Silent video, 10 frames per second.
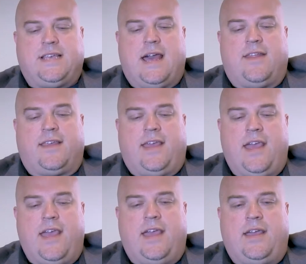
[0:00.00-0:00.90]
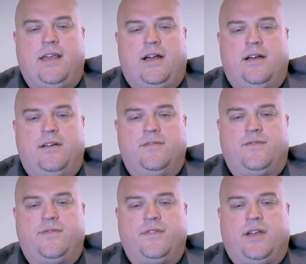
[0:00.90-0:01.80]
kind of the king
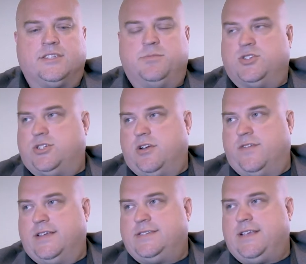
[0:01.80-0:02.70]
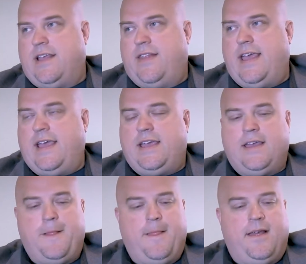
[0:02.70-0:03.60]
of customer service and
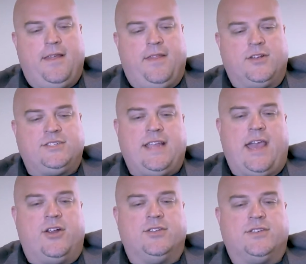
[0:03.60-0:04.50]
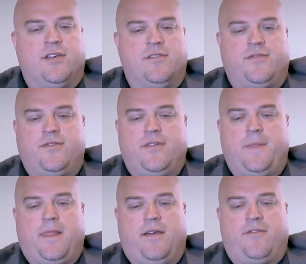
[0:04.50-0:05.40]
they their standards of
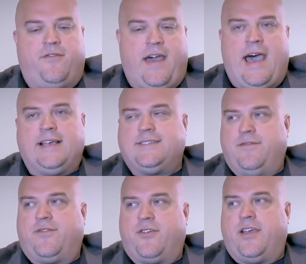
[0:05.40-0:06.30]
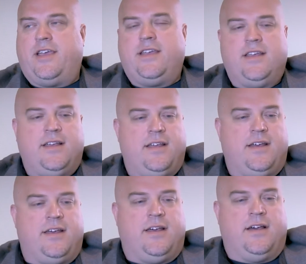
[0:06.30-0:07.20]
of fast and free
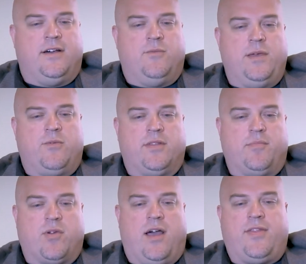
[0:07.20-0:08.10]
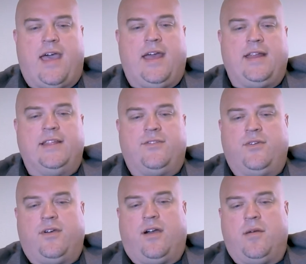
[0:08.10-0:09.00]
uh, we really brought that
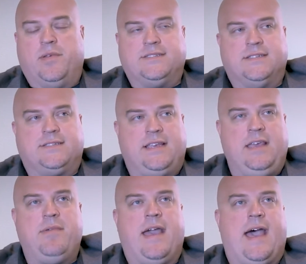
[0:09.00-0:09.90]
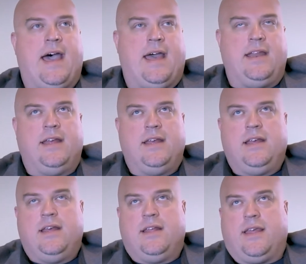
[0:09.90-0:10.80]
into our business. eBay had
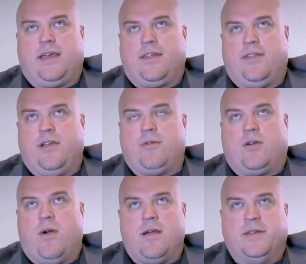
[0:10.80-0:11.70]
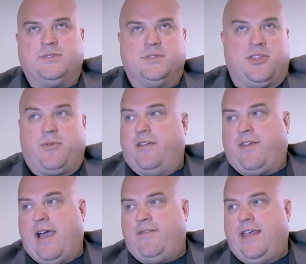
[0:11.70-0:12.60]
like their requirements was three to
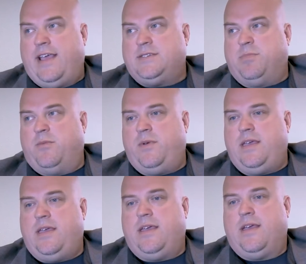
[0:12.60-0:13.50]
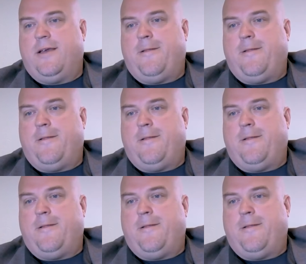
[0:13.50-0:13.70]
five days, but we,